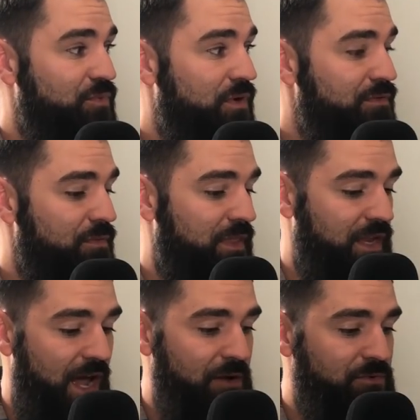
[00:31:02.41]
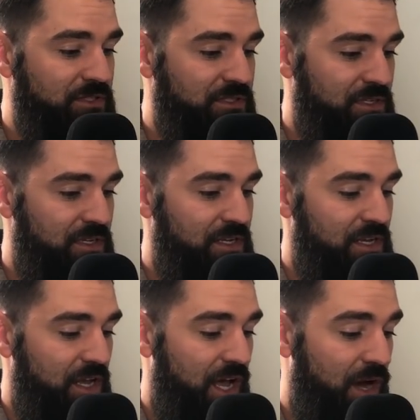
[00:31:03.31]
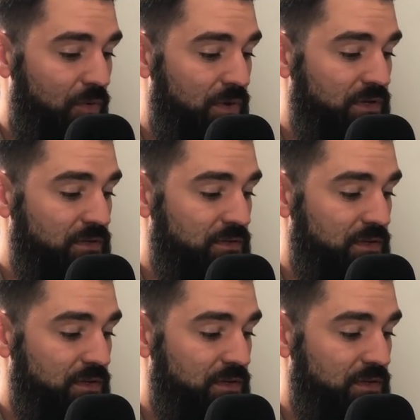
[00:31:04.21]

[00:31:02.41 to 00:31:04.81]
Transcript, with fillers: One of them that I was, uh, when